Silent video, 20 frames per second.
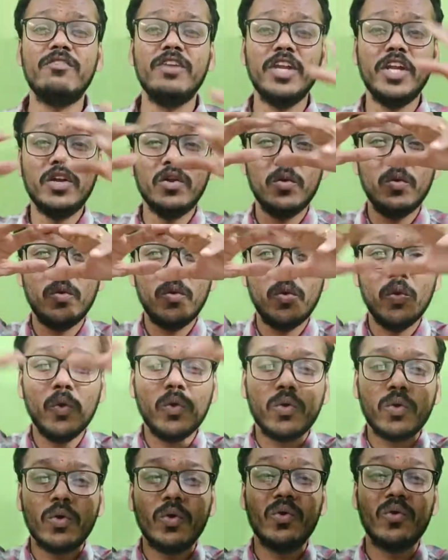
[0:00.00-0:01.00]
we need to
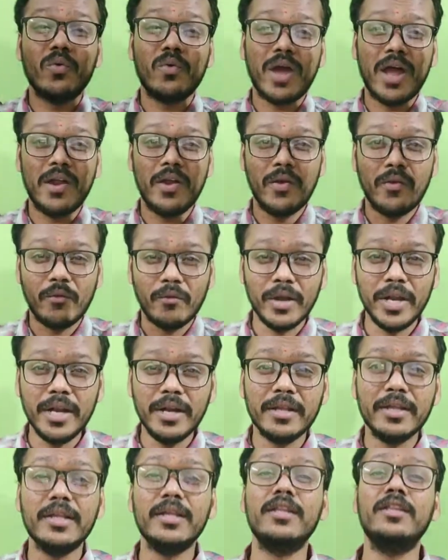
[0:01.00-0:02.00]
look and
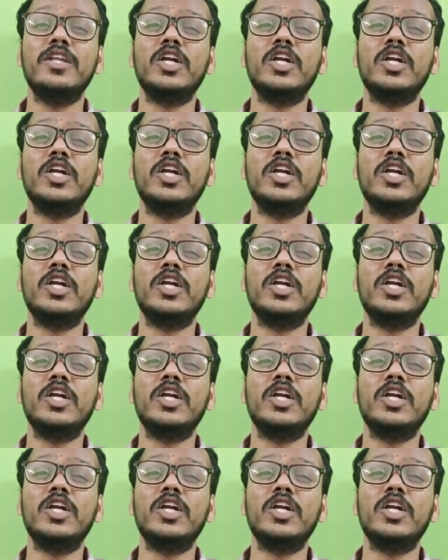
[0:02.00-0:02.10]
read